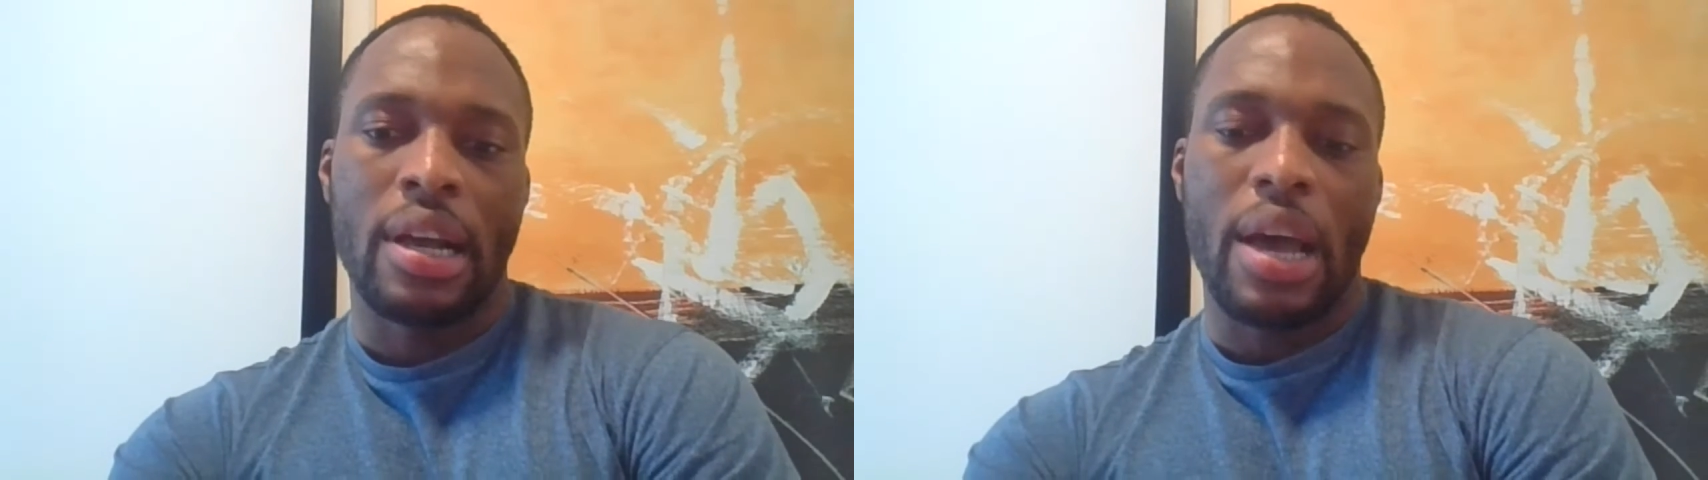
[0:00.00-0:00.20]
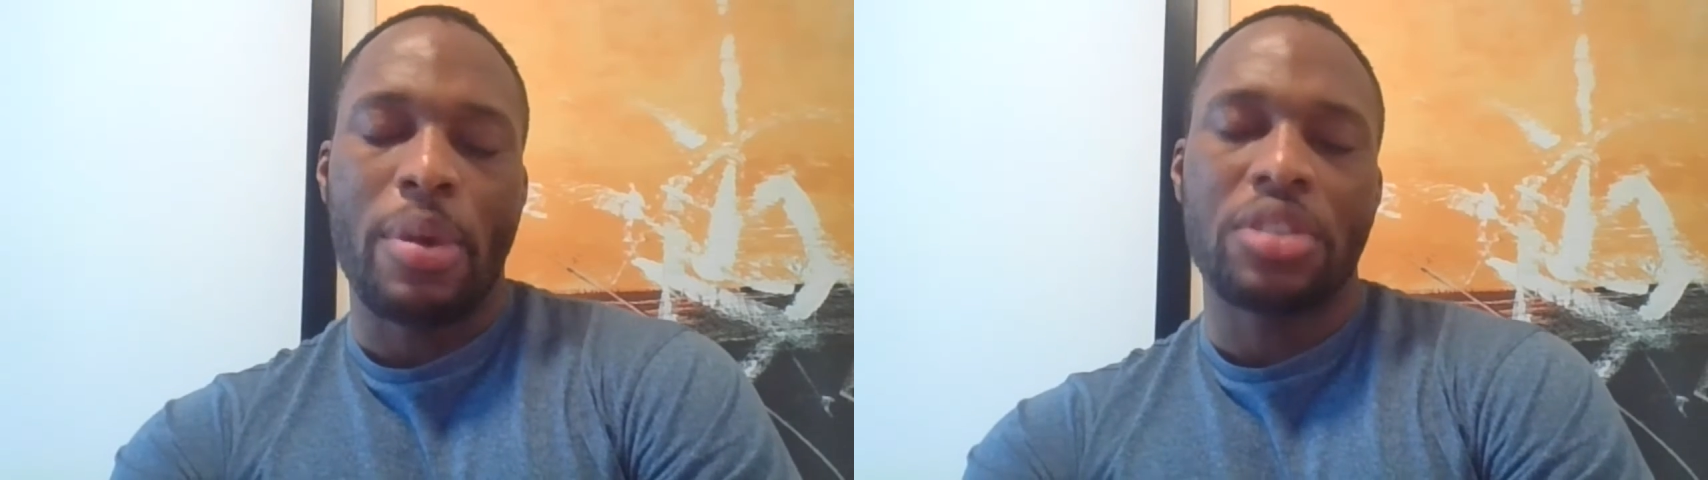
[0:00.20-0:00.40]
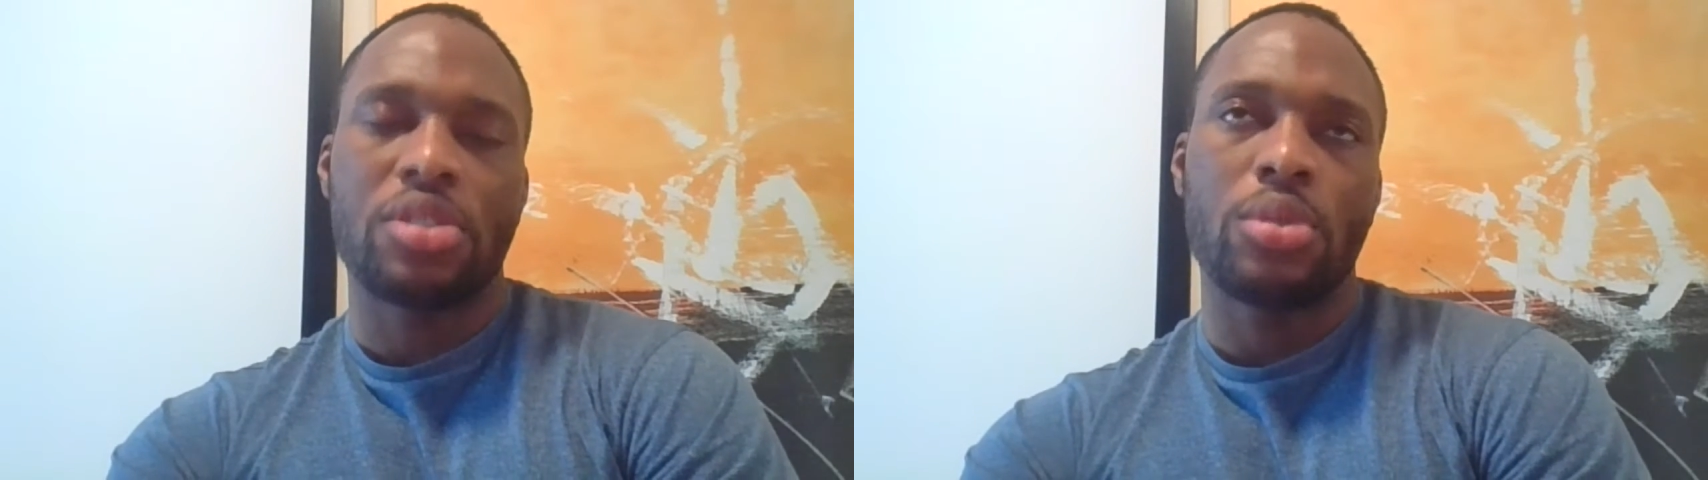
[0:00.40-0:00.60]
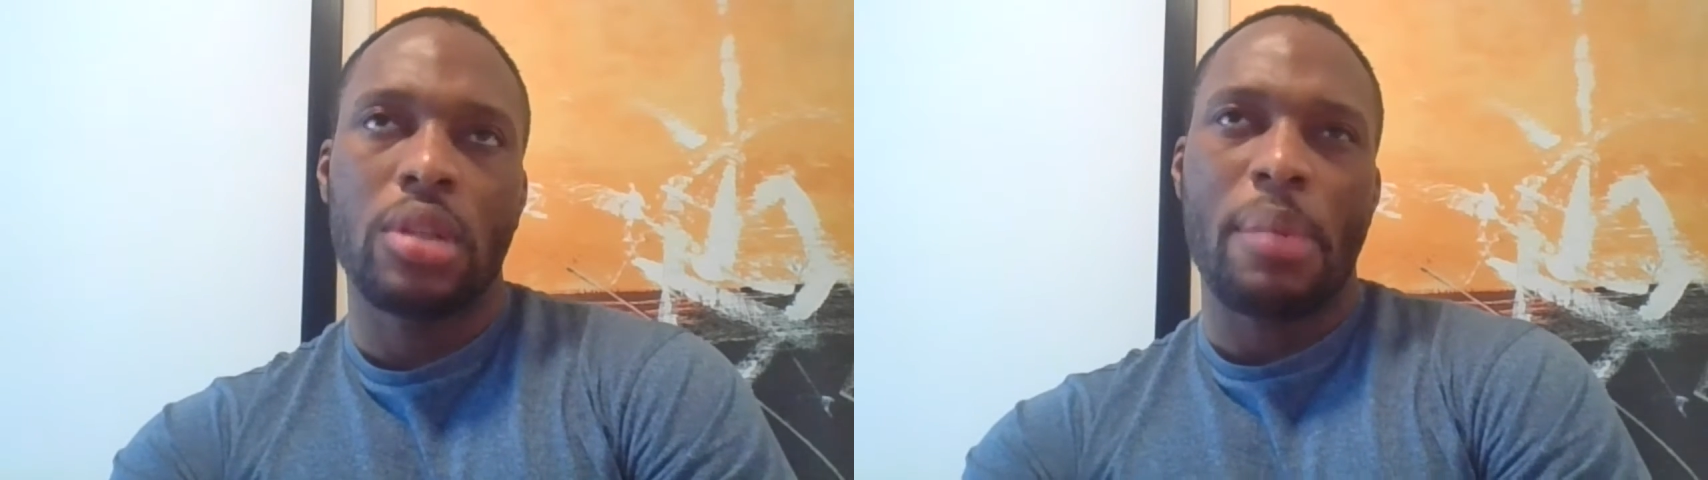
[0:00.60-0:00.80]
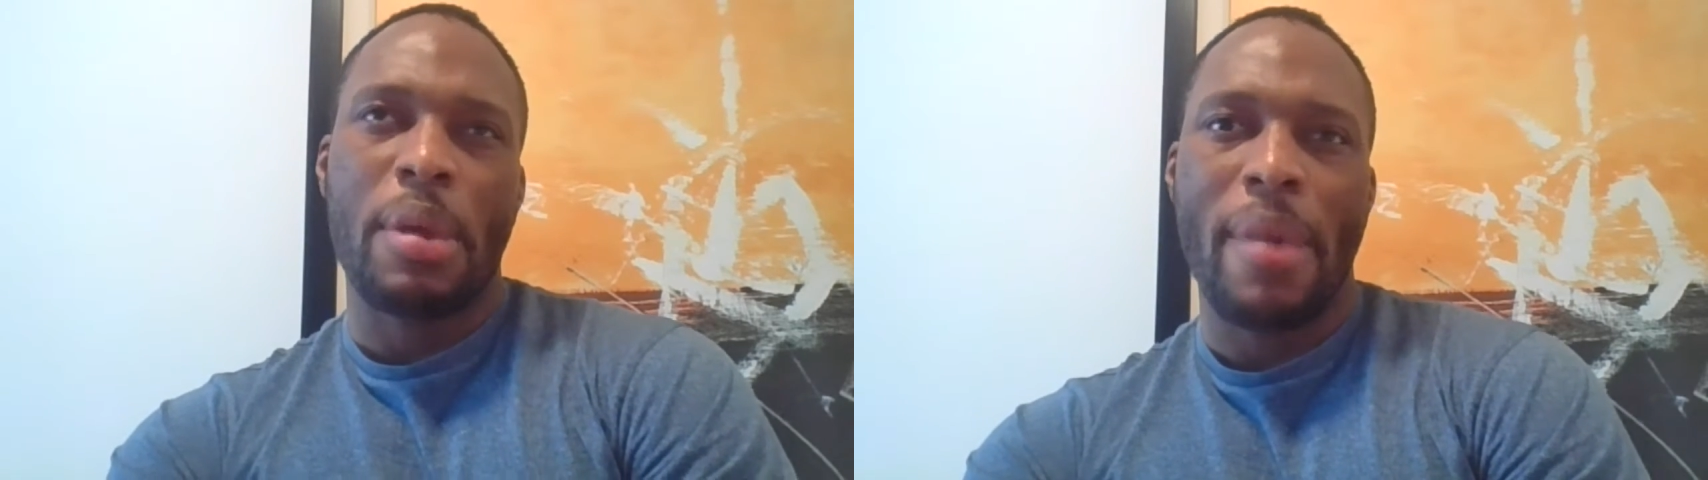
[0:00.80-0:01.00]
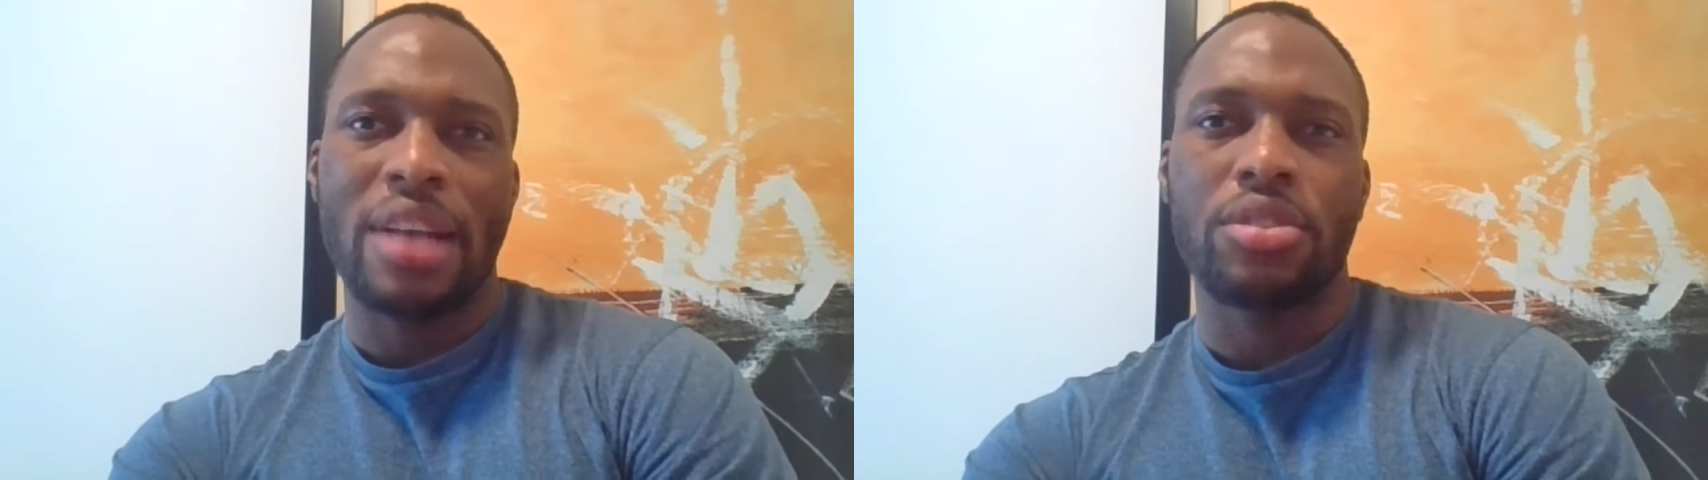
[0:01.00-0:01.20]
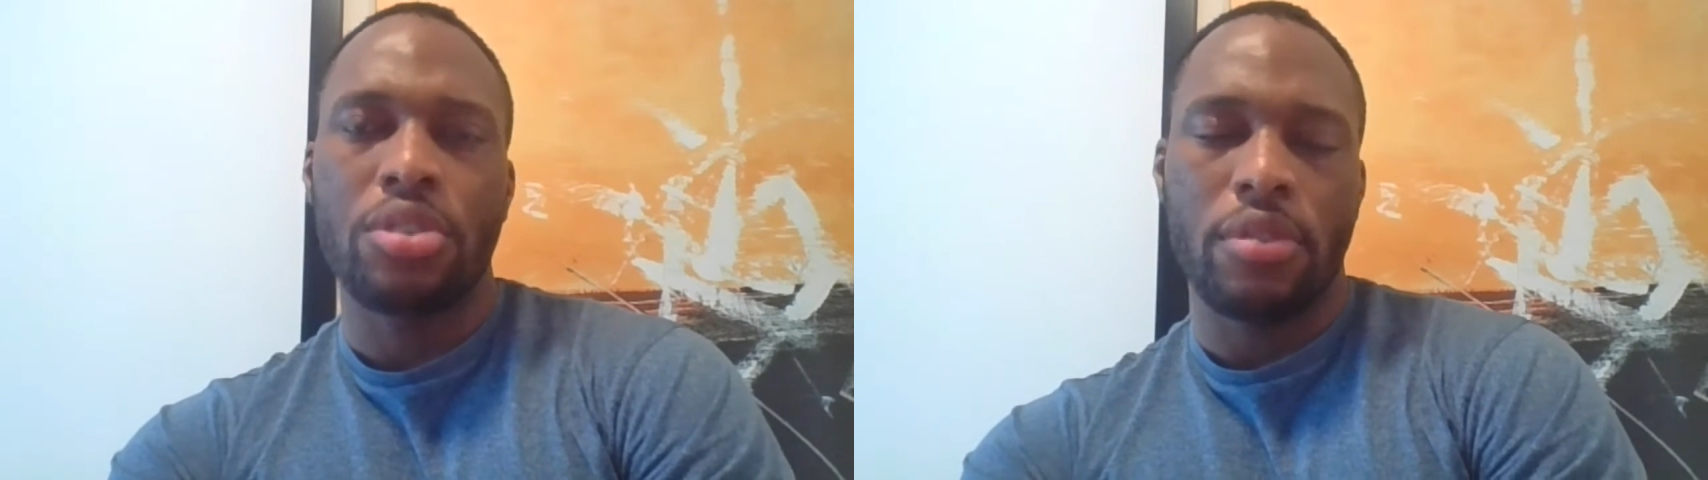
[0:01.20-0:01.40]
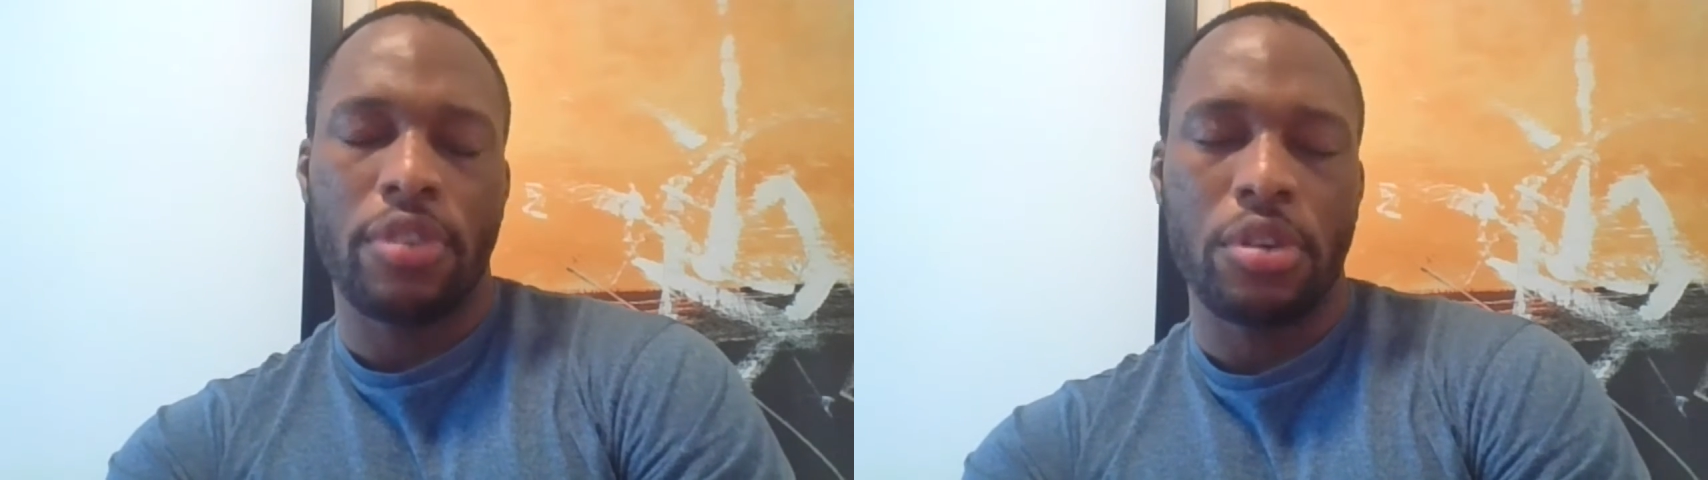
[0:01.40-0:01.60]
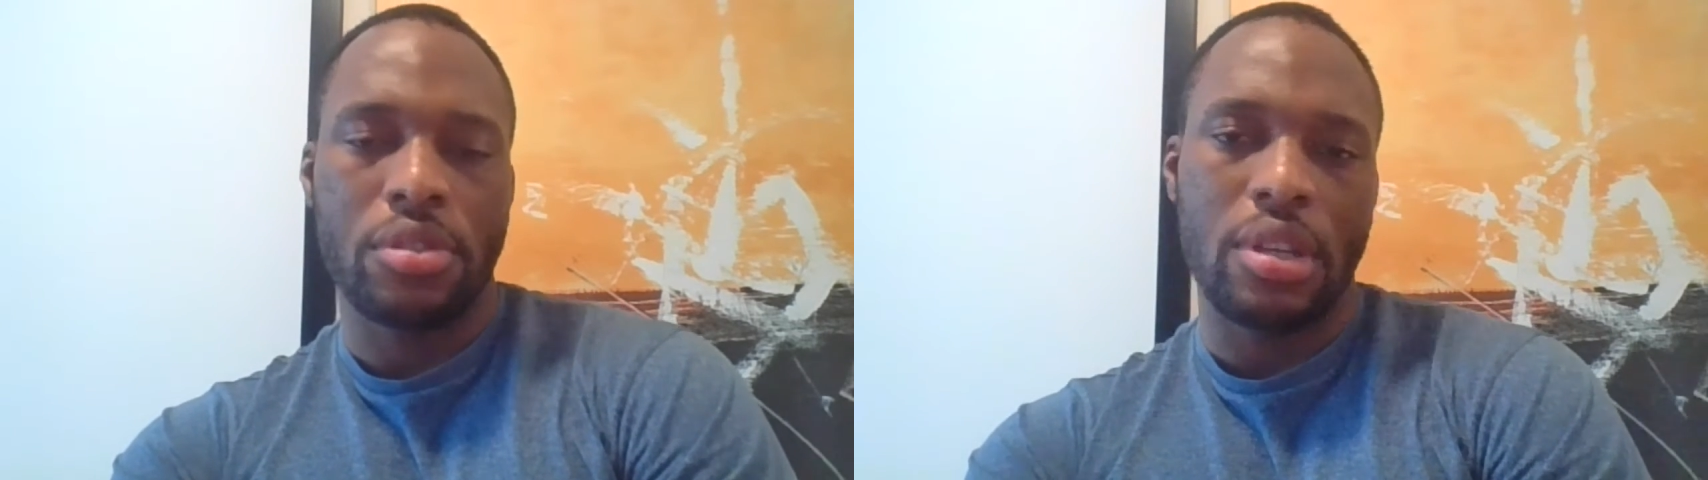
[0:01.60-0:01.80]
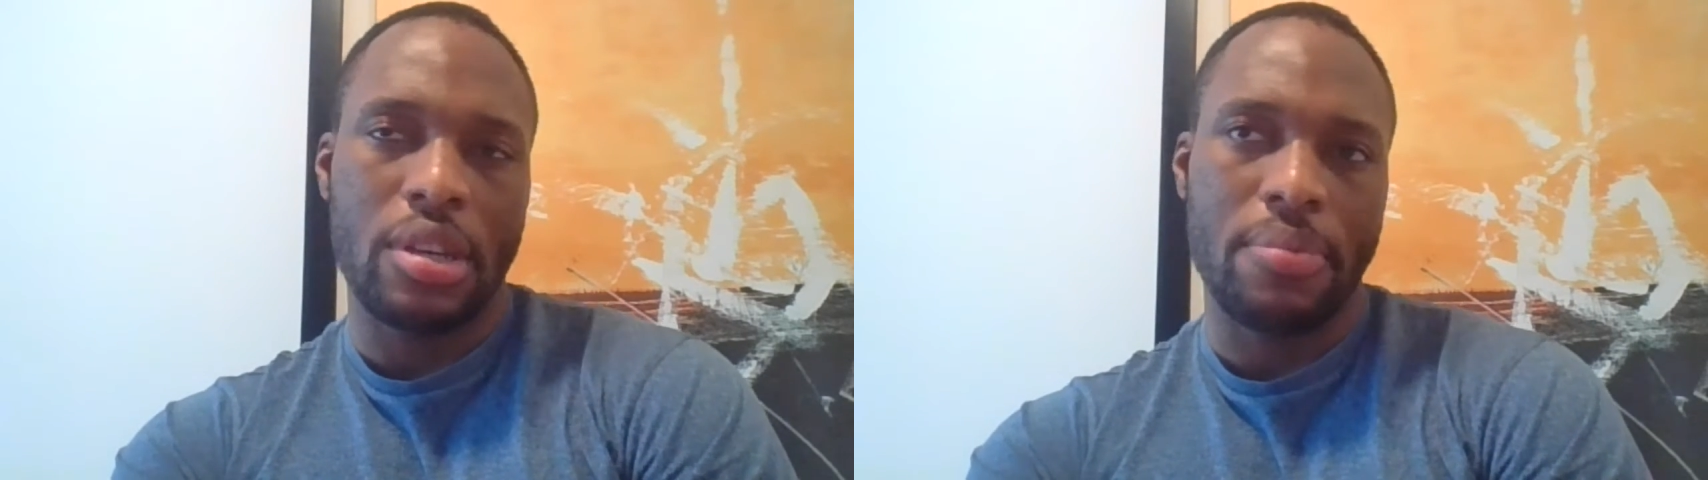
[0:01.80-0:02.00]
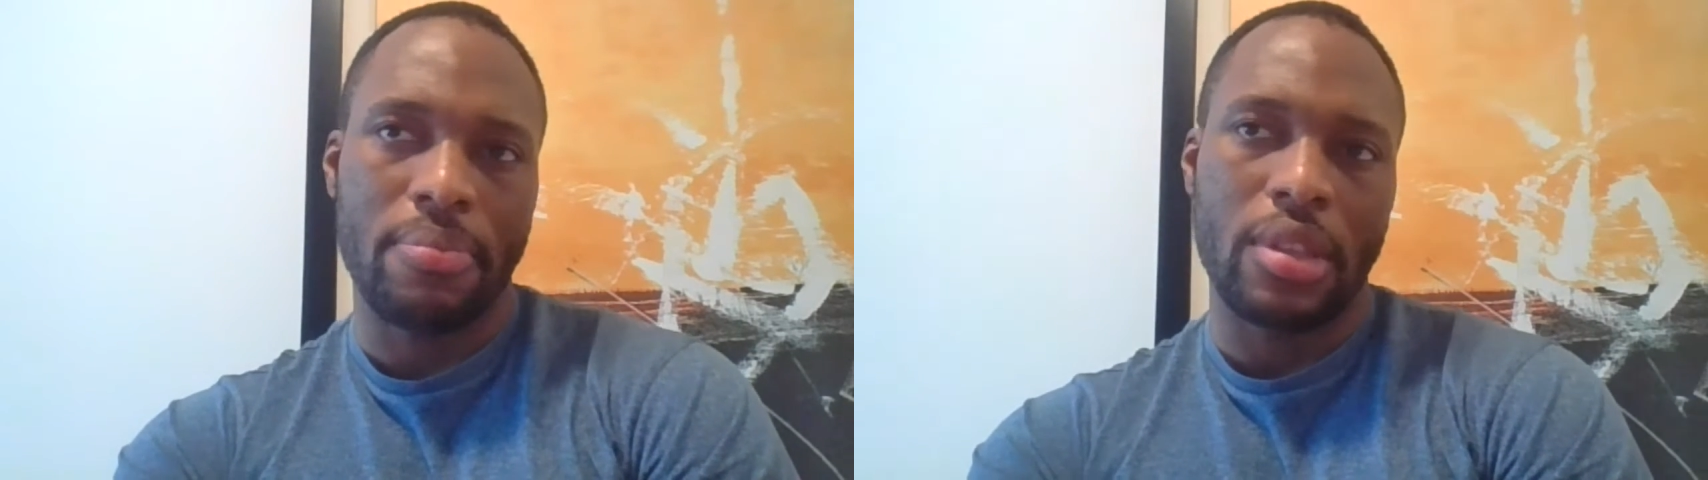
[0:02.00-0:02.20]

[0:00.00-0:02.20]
I went to school at McMaster University,